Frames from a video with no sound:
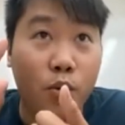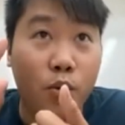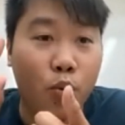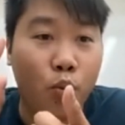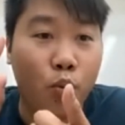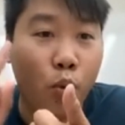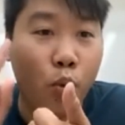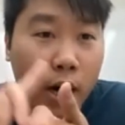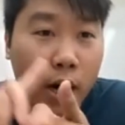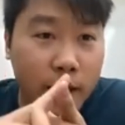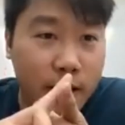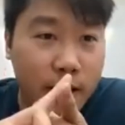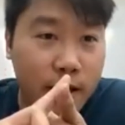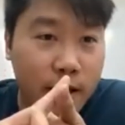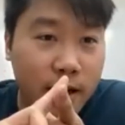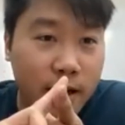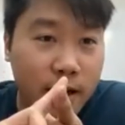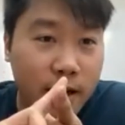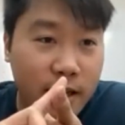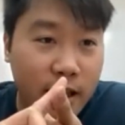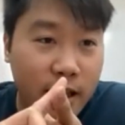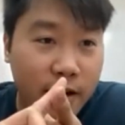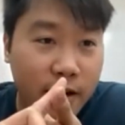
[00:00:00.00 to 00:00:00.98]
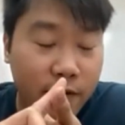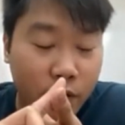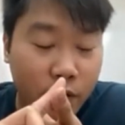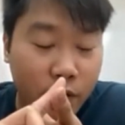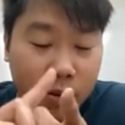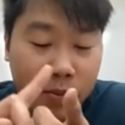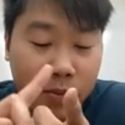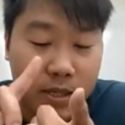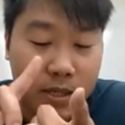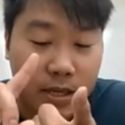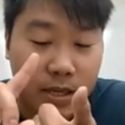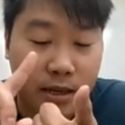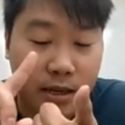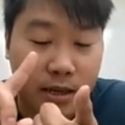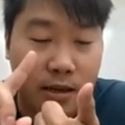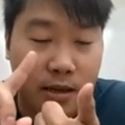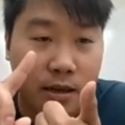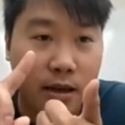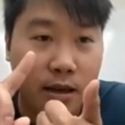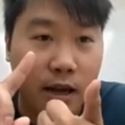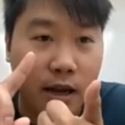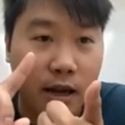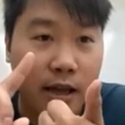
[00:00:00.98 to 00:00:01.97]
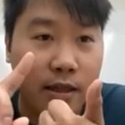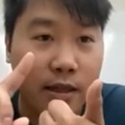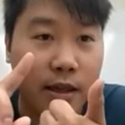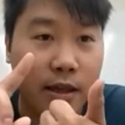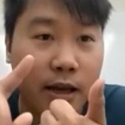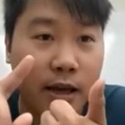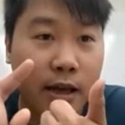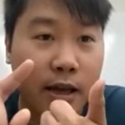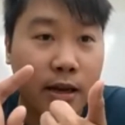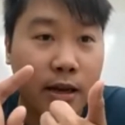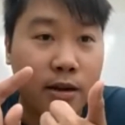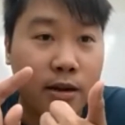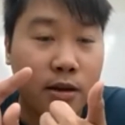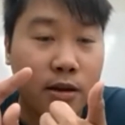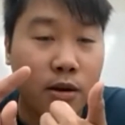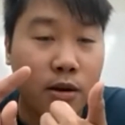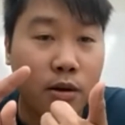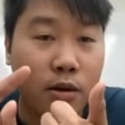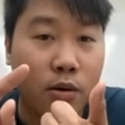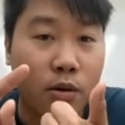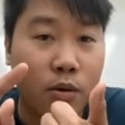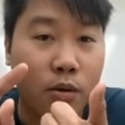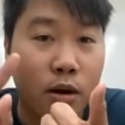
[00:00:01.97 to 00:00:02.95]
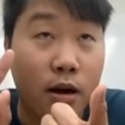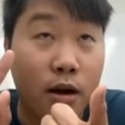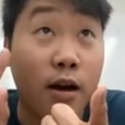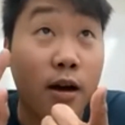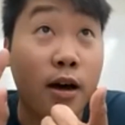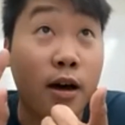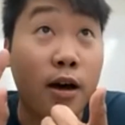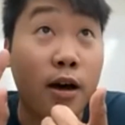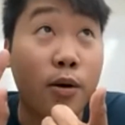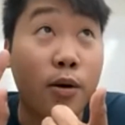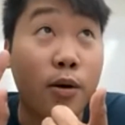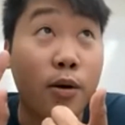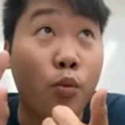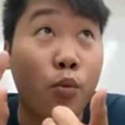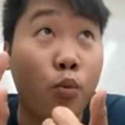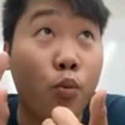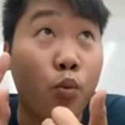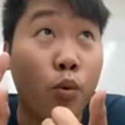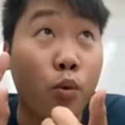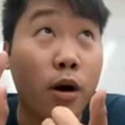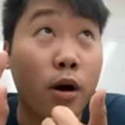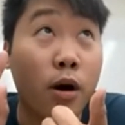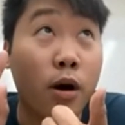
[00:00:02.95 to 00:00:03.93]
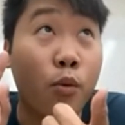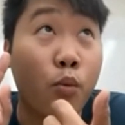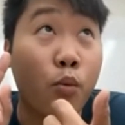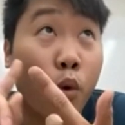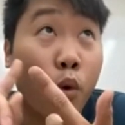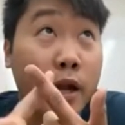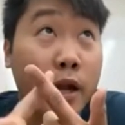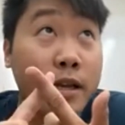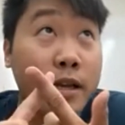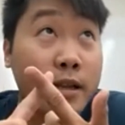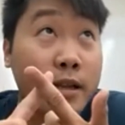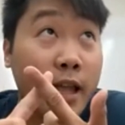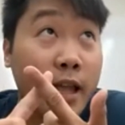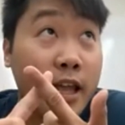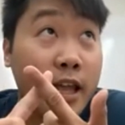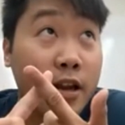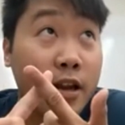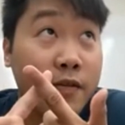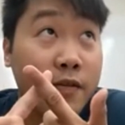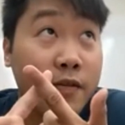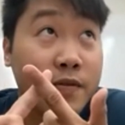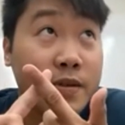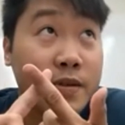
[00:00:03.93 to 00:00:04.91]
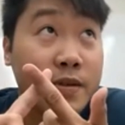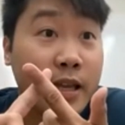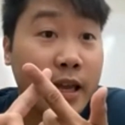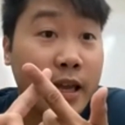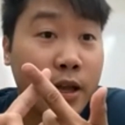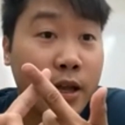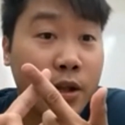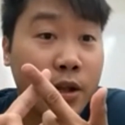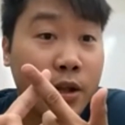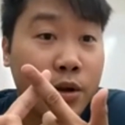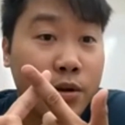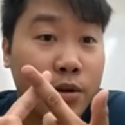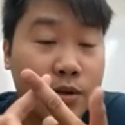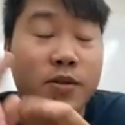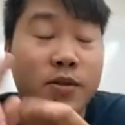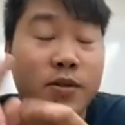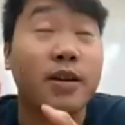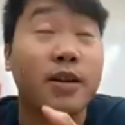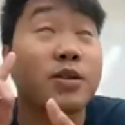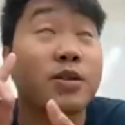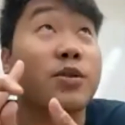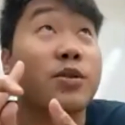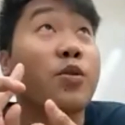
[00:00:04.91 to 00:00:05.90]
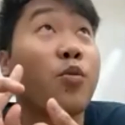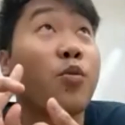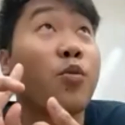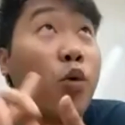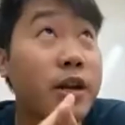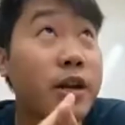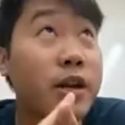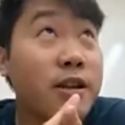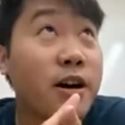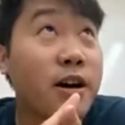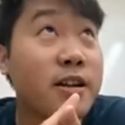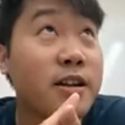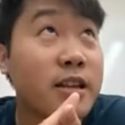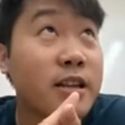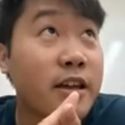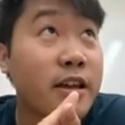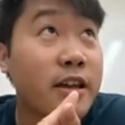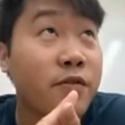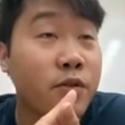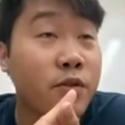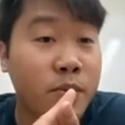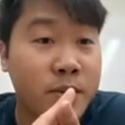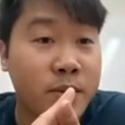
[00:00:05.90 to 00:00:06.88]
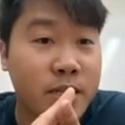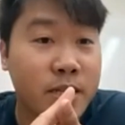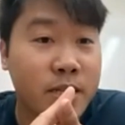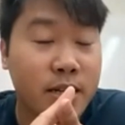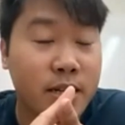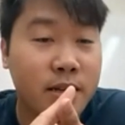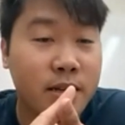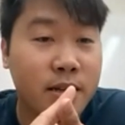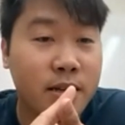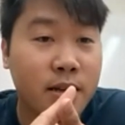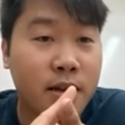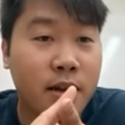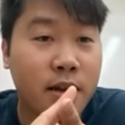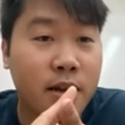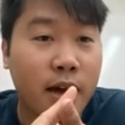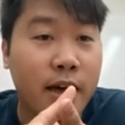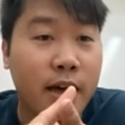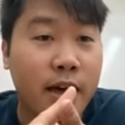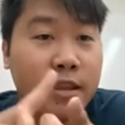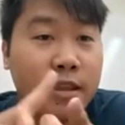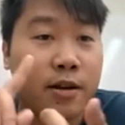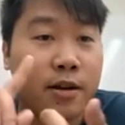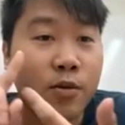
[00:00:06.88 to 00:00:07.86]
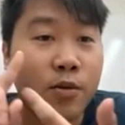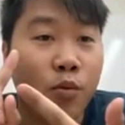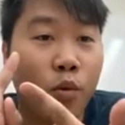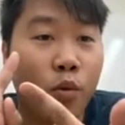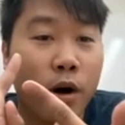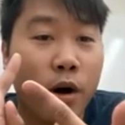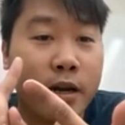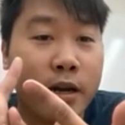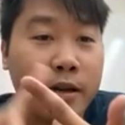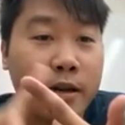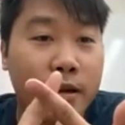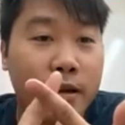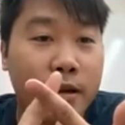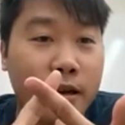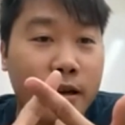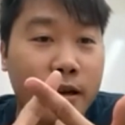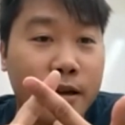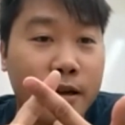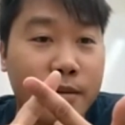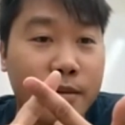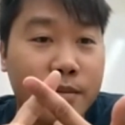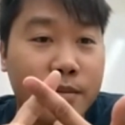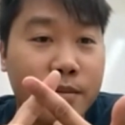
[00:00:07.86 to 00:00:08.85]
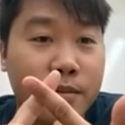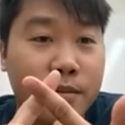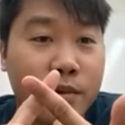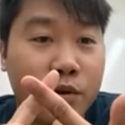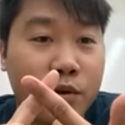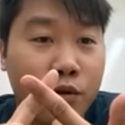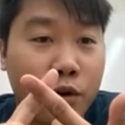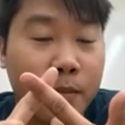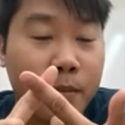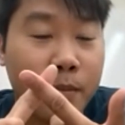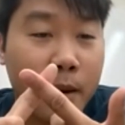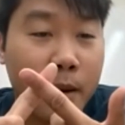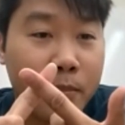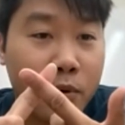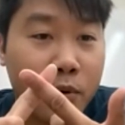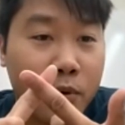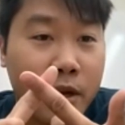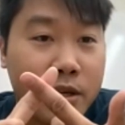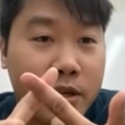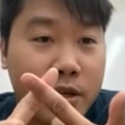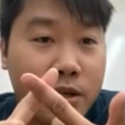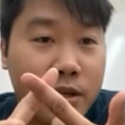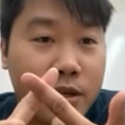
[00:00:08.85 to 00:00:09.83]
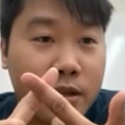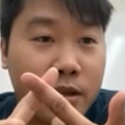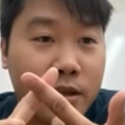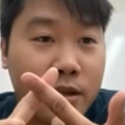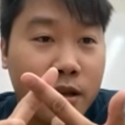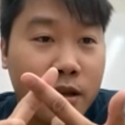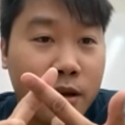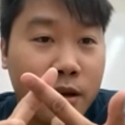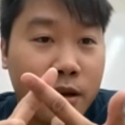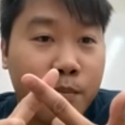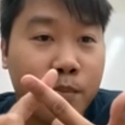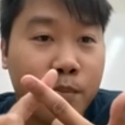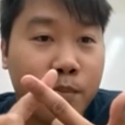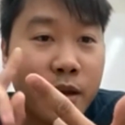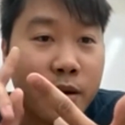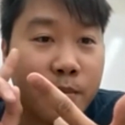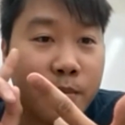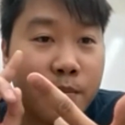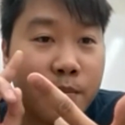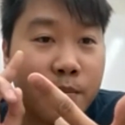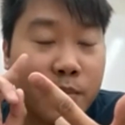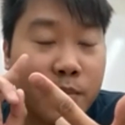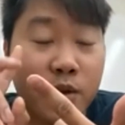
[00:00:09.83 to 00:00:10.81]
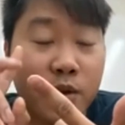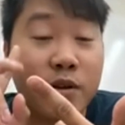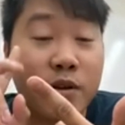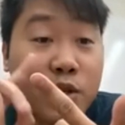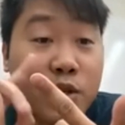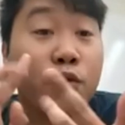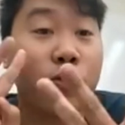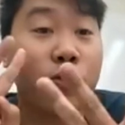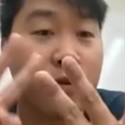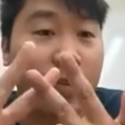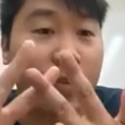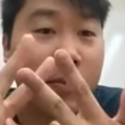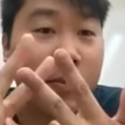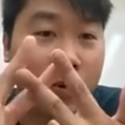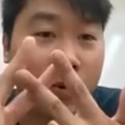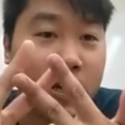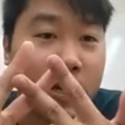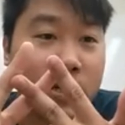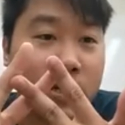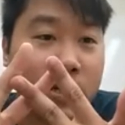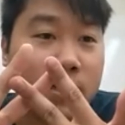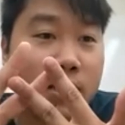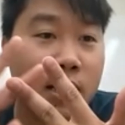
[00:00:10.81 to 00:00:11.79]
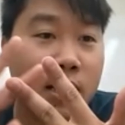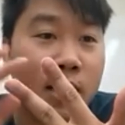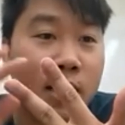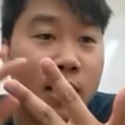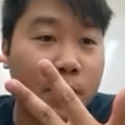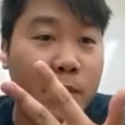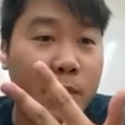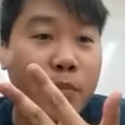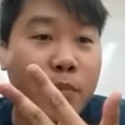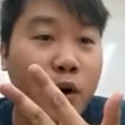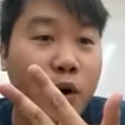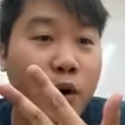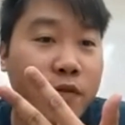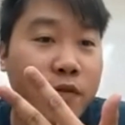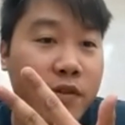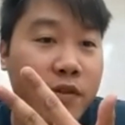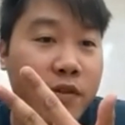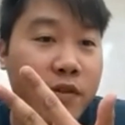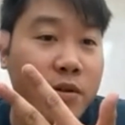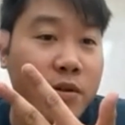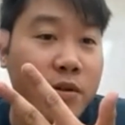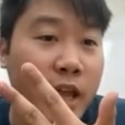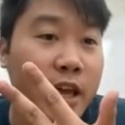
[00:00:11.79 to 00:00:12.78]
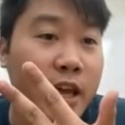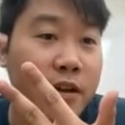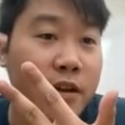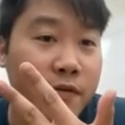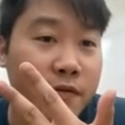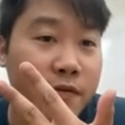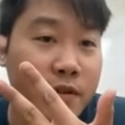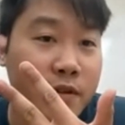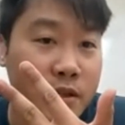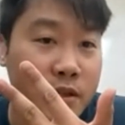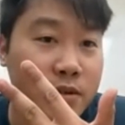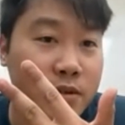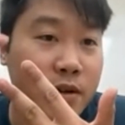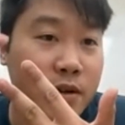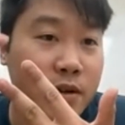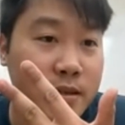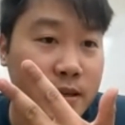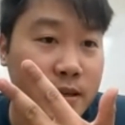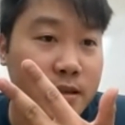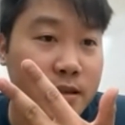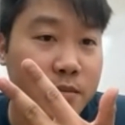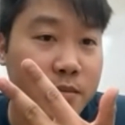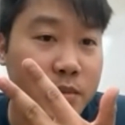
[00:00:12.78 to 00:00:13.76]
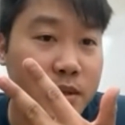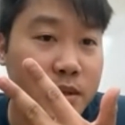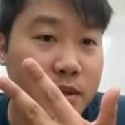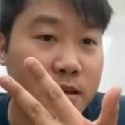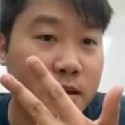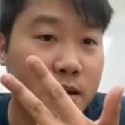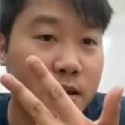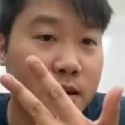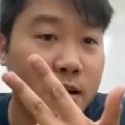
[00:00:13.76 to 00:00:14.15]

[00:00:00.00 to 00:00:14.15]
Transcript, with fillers: one non-native arithmetic and then uh, uh, one native scalar. So yeah, sorry, one non-native arithmetic and then one uh, group operation, but sorry, two group operations, but both over their native constraint systems.